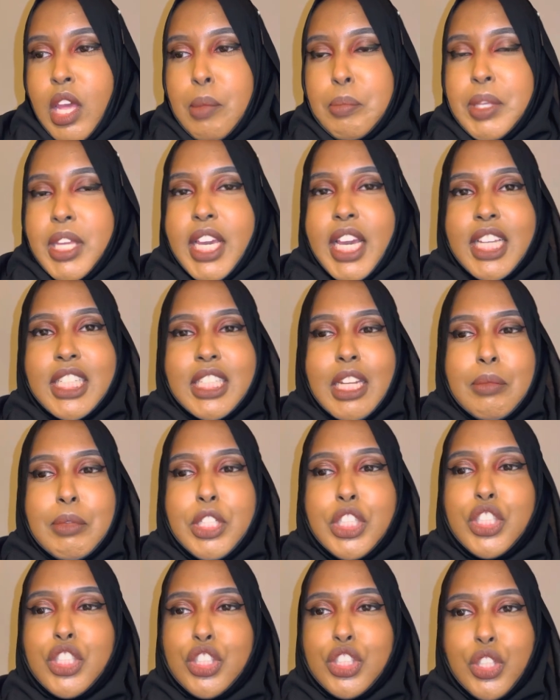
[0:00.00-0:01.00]
But yeah, guys, let
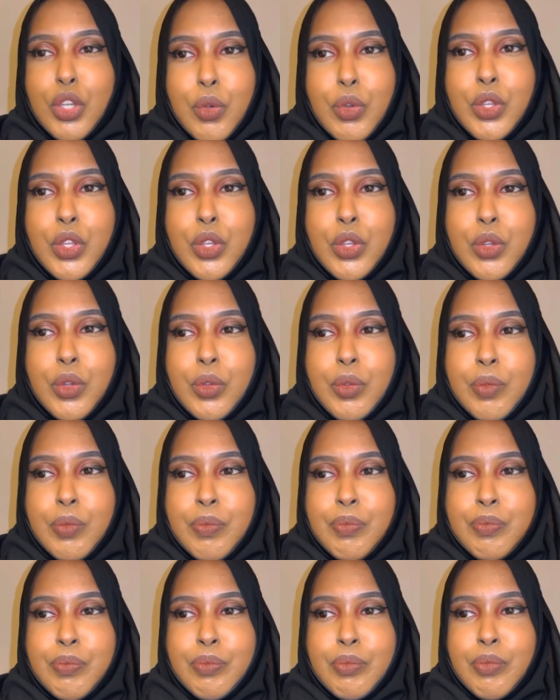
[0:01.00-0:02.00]
me just show you
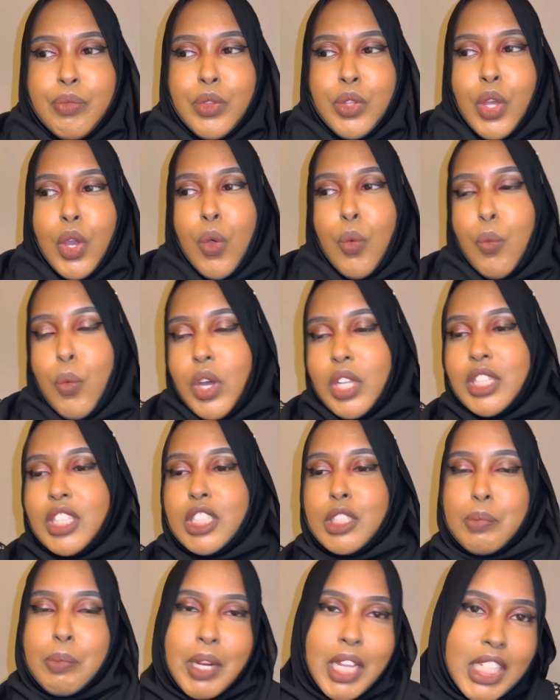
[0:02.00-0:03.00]
what
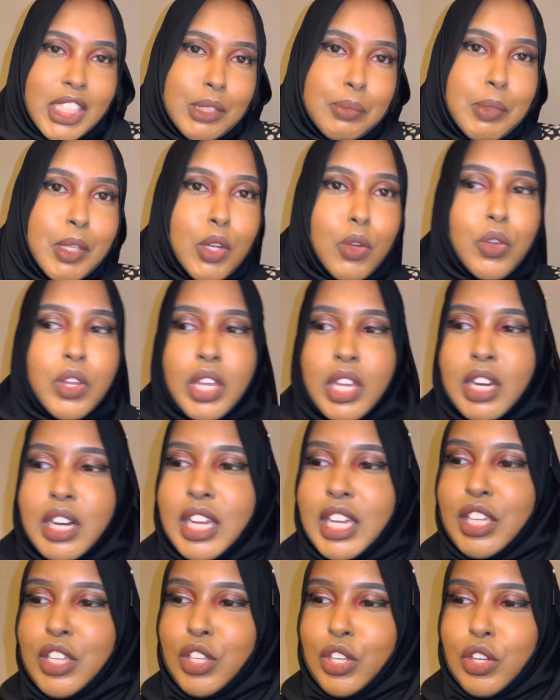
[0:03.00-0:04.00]
this place be looking
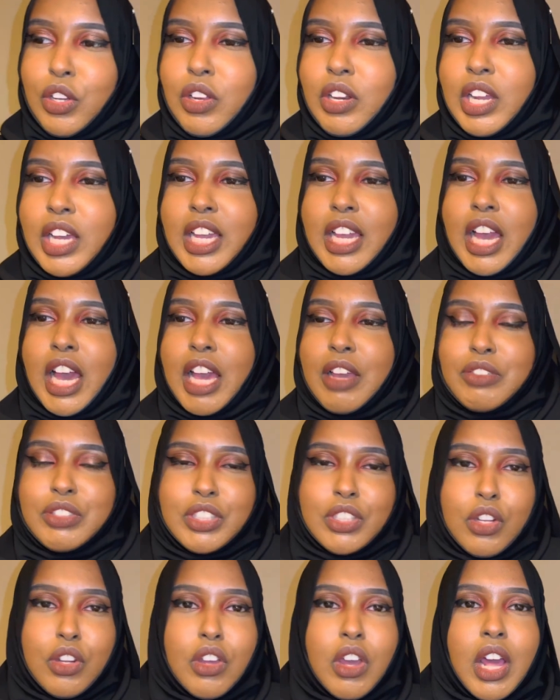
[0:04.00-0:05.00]
like. You know, like, I've
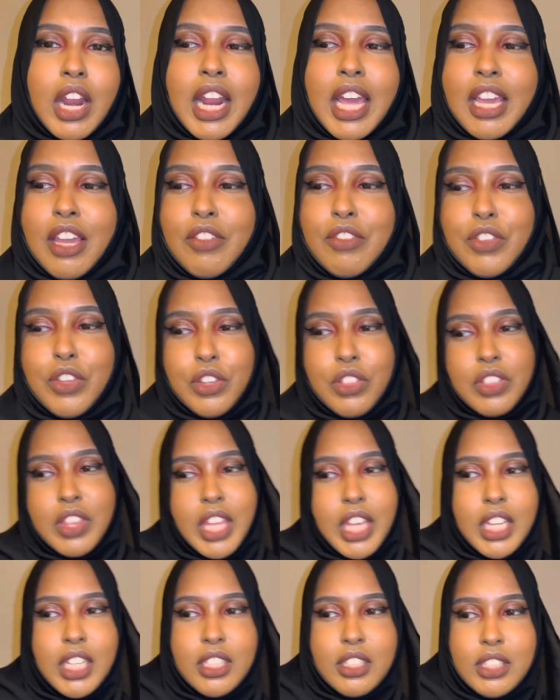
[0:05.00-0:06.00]
still got like a few
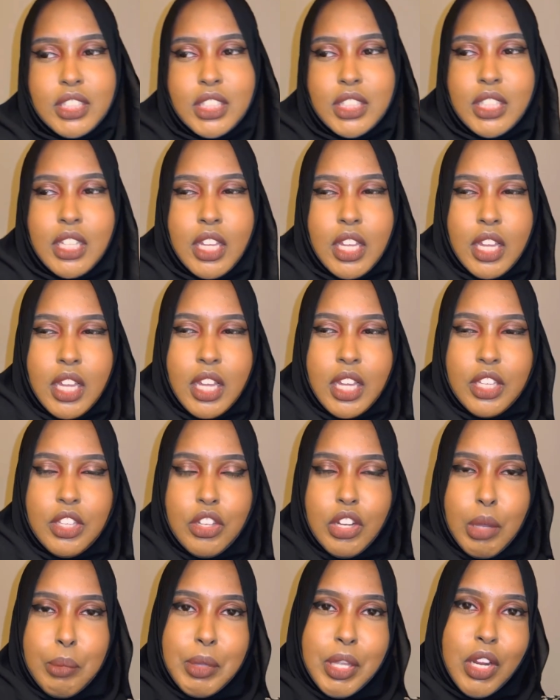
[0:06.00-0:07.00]
things,
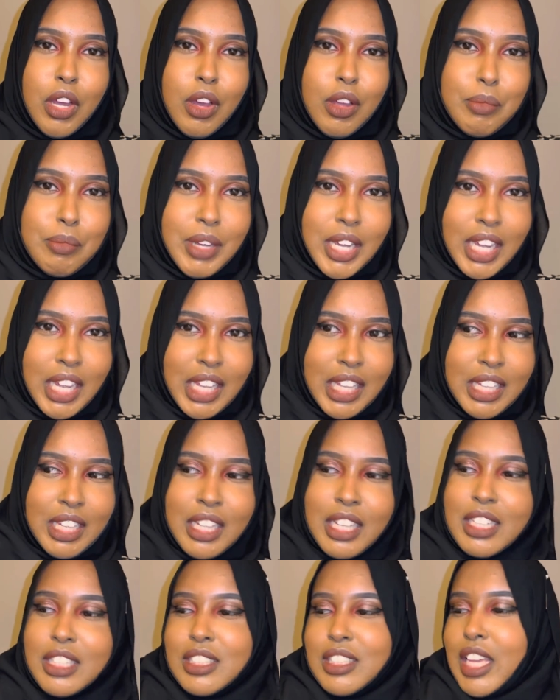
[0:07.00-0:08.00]
you know what I mean, on my
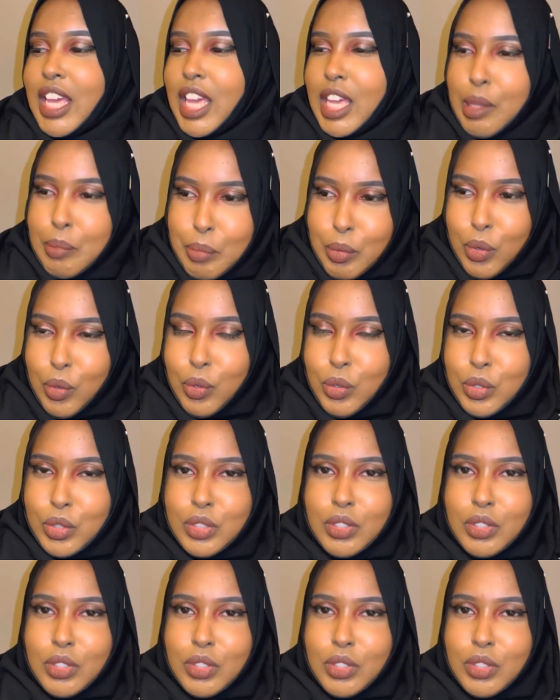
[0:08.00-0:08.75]
table.